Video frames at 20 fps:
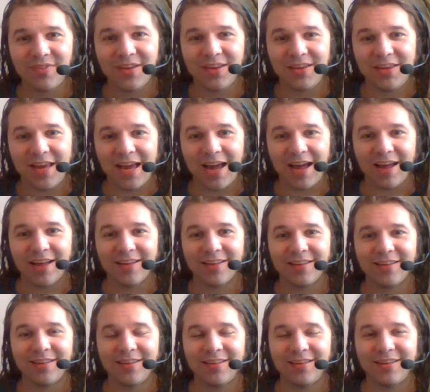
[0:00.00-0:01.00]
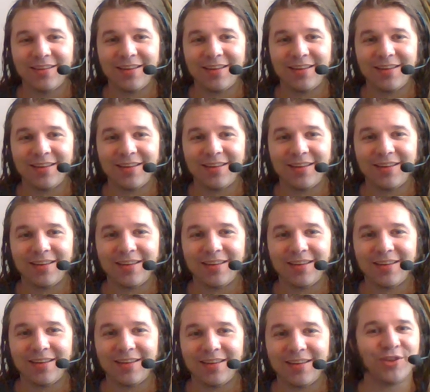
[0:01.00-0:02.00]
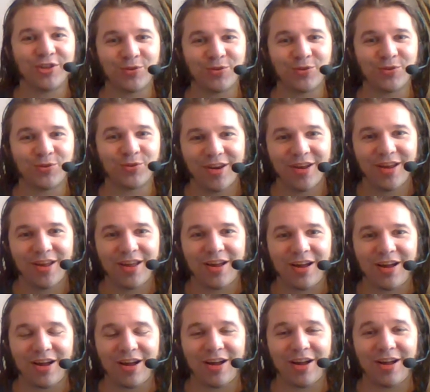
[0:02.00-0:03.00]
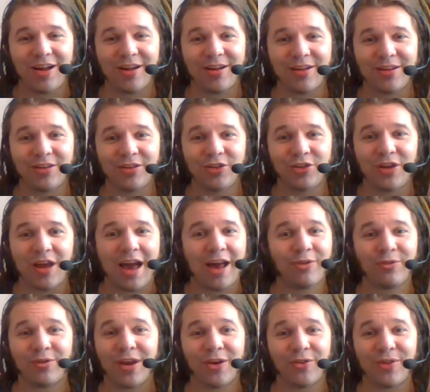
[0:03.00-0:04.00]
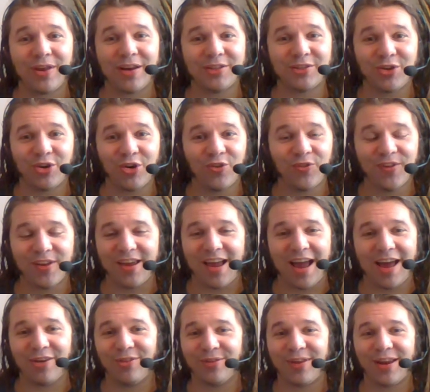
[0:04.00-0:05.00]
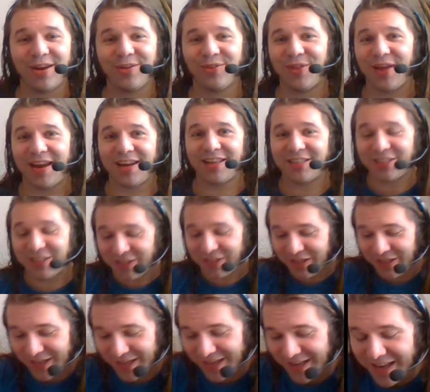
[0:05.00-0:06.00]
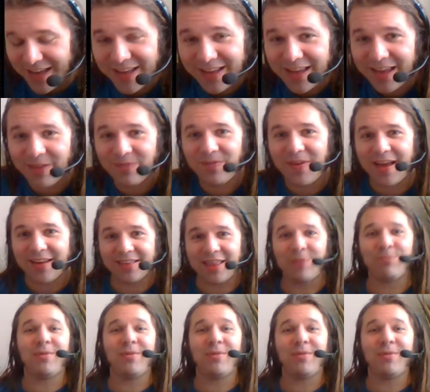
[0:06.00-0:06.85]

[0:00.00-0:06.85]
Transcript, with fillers: yeah, I freaking love this one. Uh, I don't care that it's goofy. I don't care that it's silly. In fact, that